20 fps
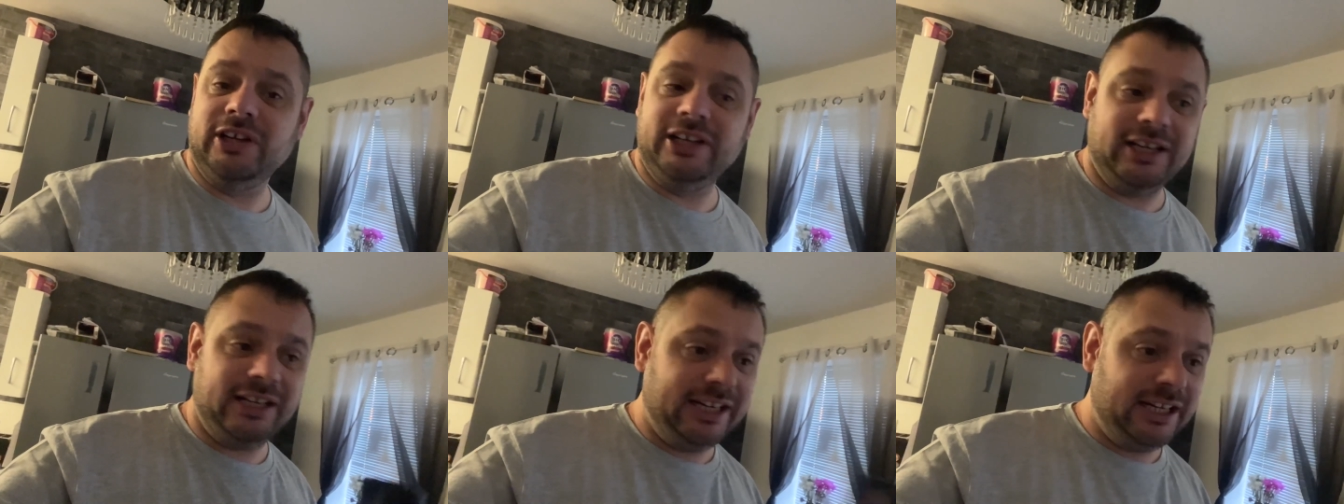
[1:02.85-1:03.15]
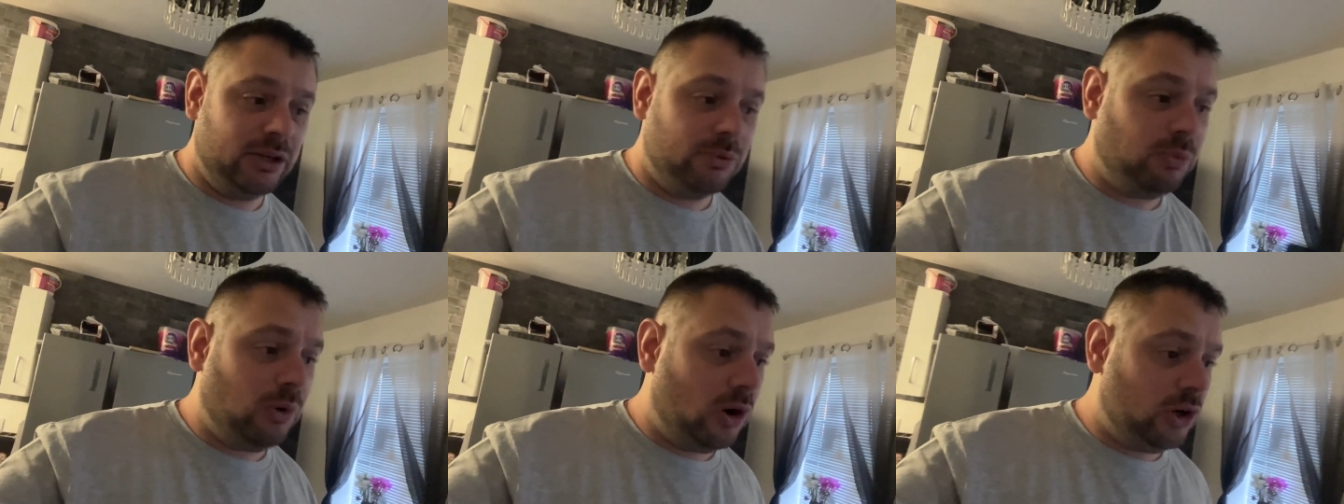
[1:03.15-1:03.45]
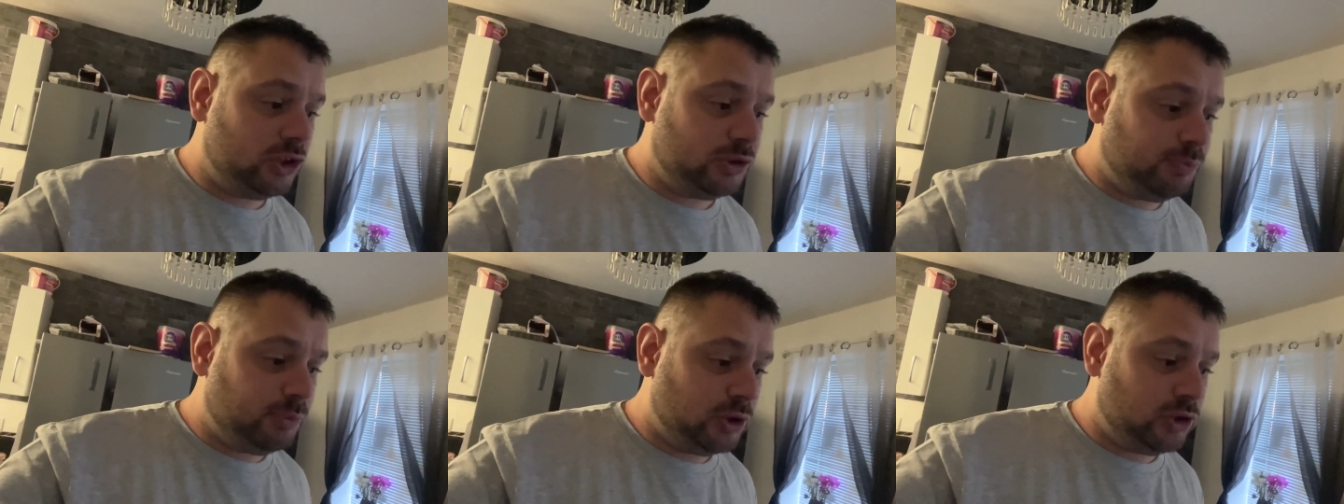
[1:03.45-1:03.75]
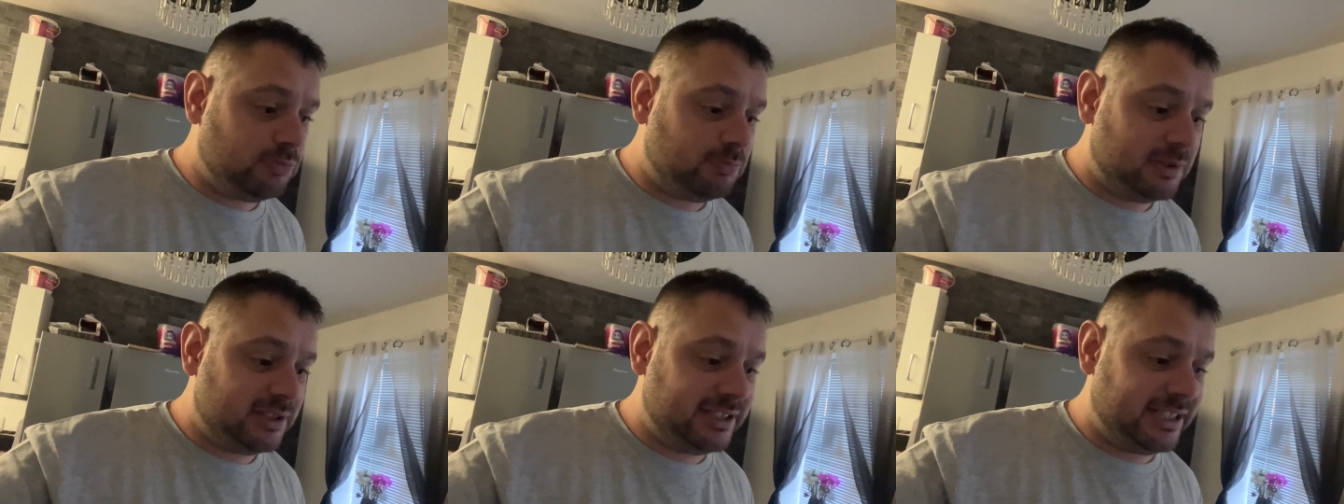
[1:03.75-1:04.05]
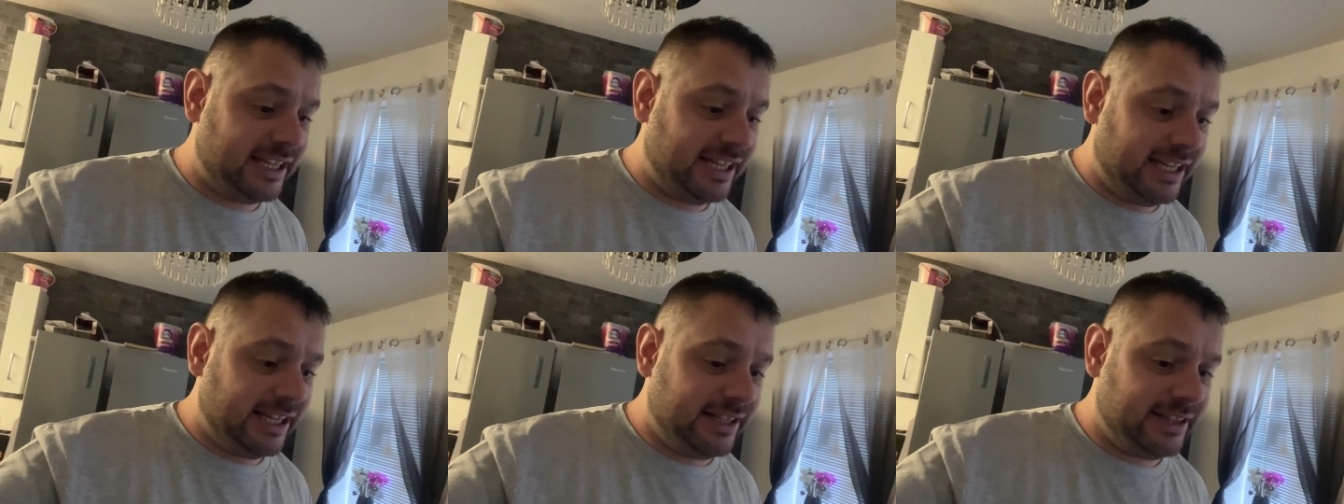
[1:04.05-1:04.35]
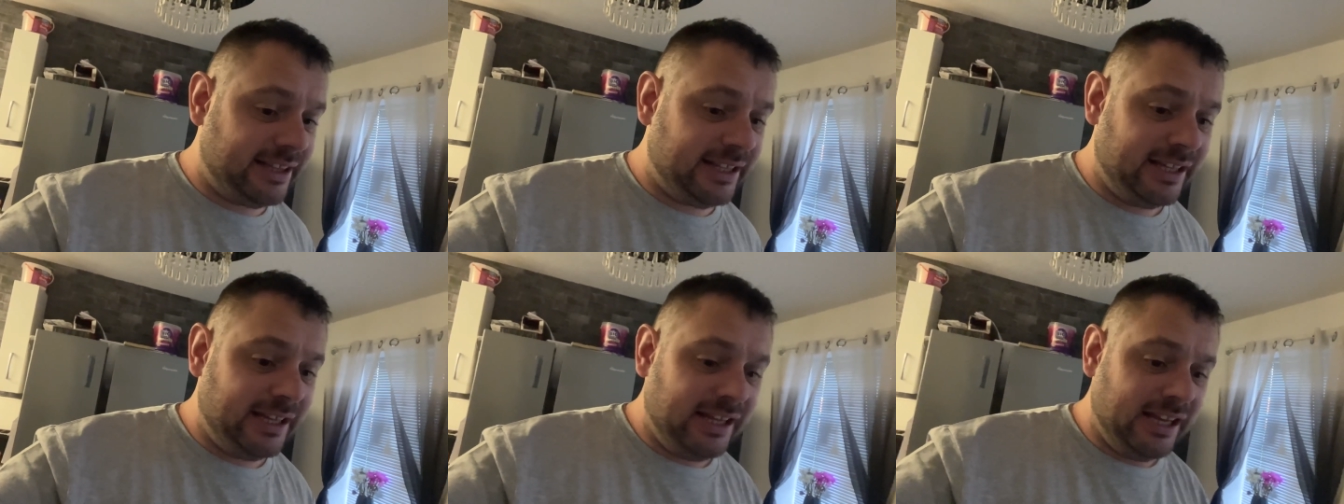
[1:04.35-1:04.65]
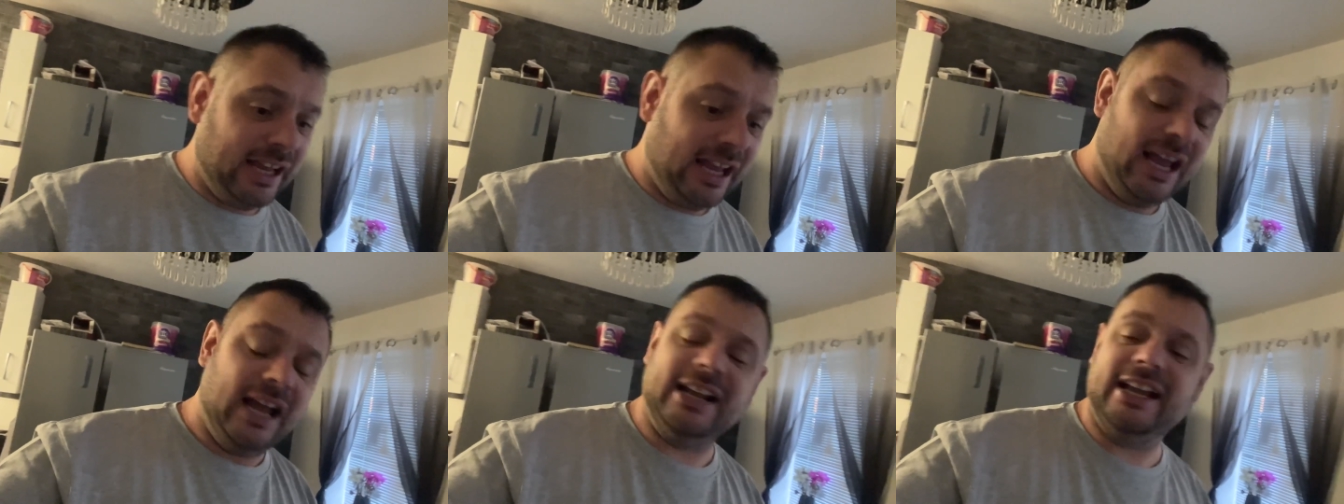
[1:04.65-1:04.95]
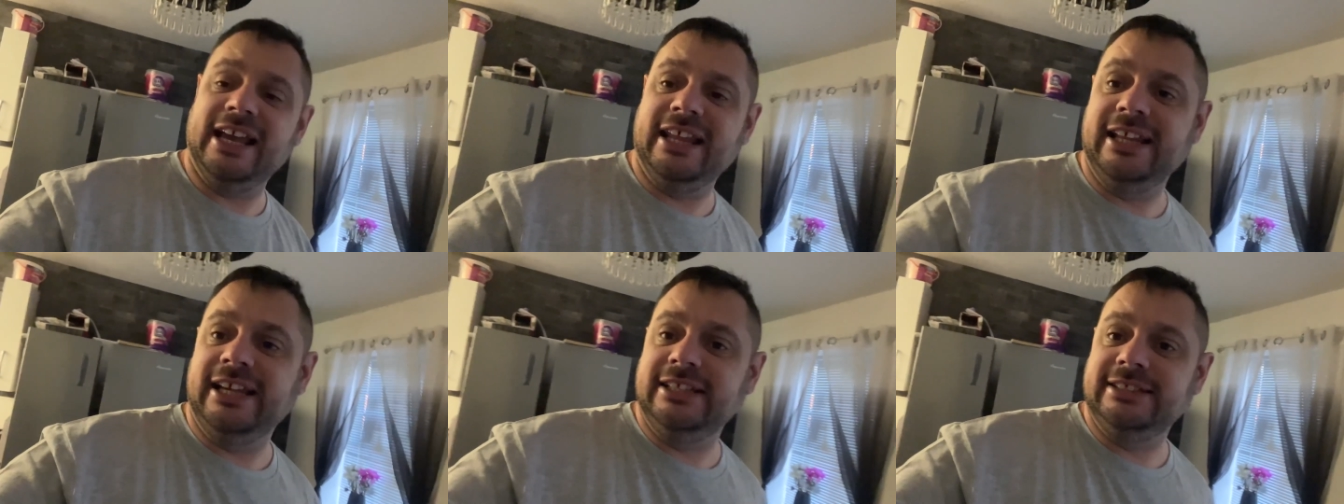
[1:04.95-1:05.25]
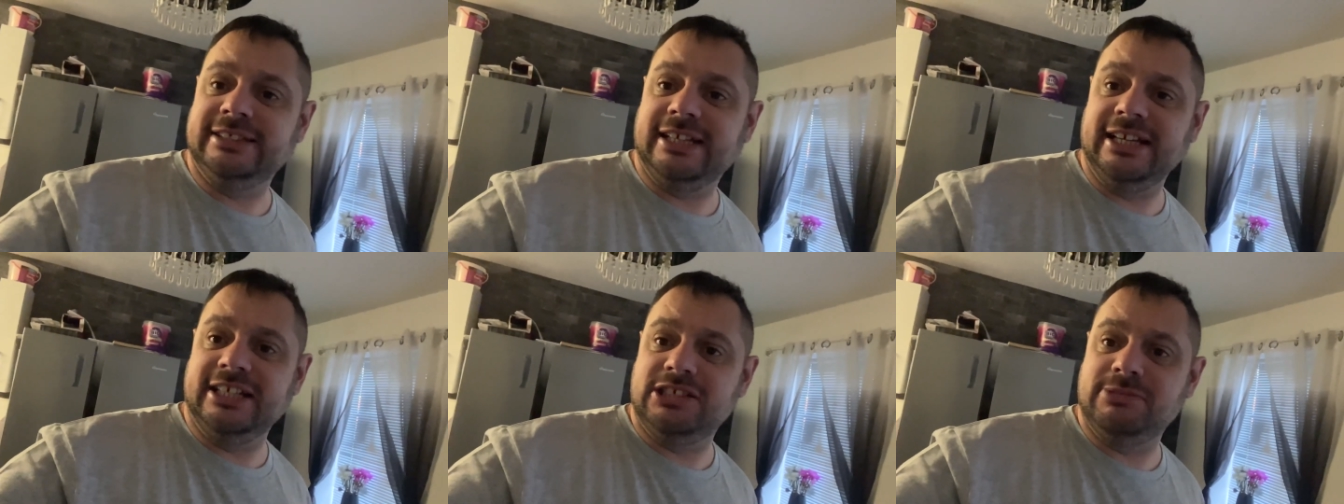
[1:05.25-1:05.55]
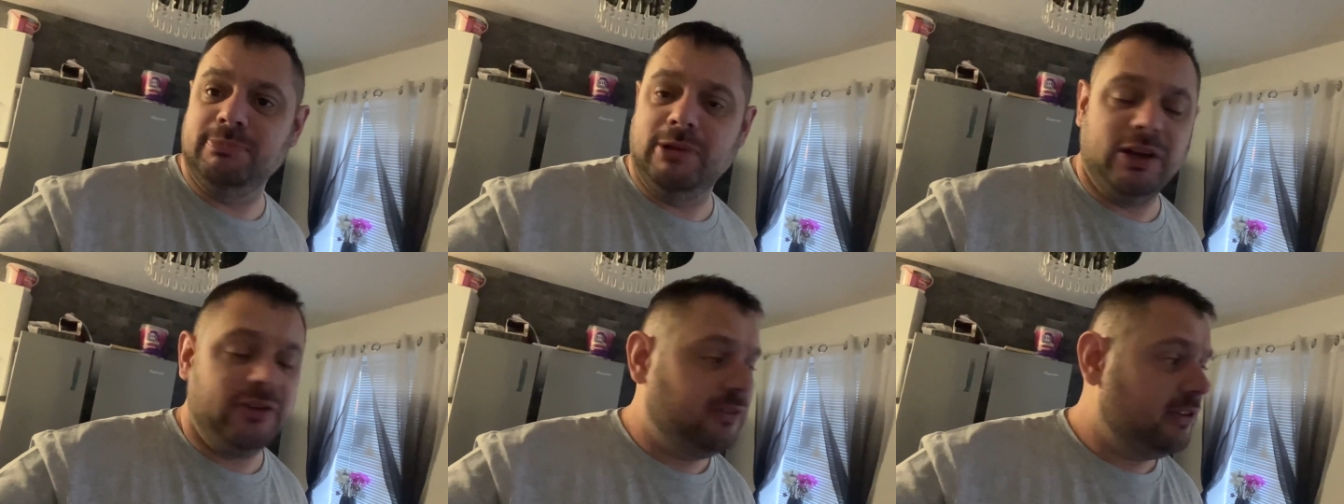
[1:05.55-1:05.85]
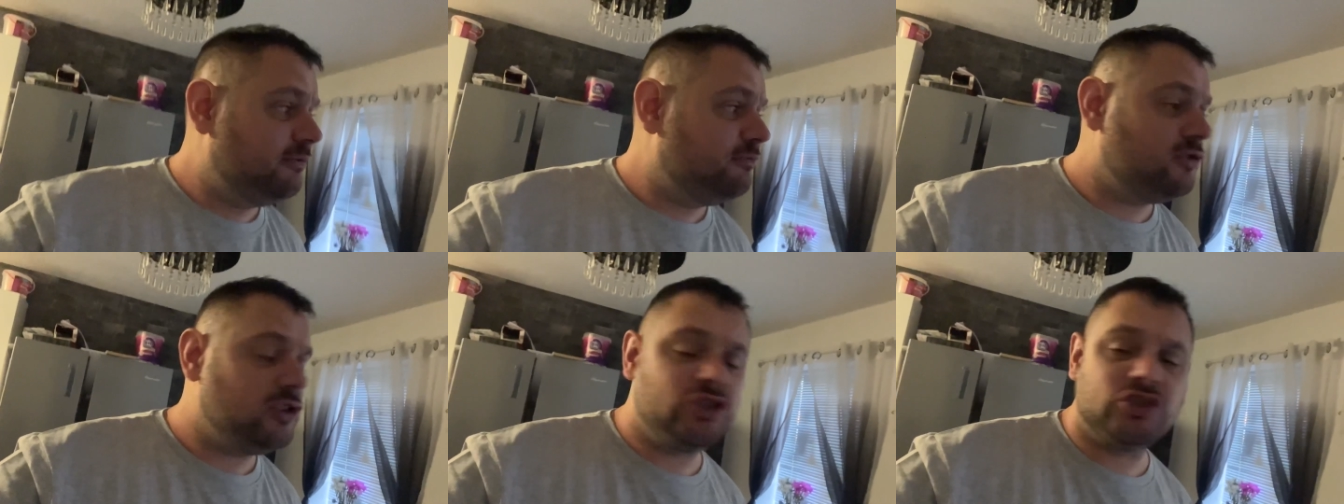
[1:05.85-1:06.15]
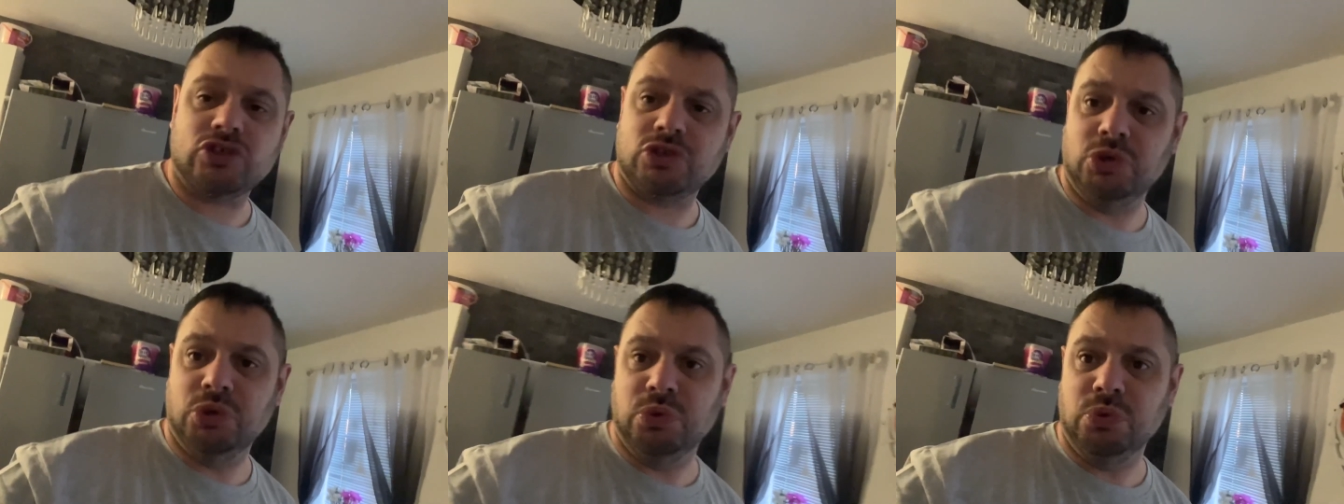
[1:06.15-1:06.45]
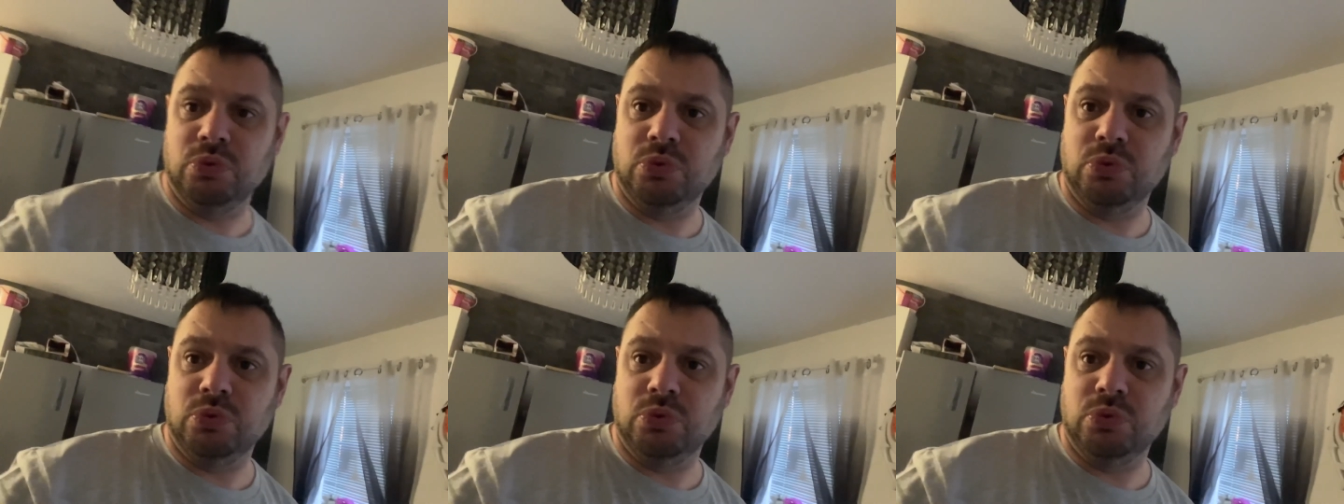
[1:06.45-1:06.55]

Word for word: I need a wash, brush my teeth and get these kids moving for school.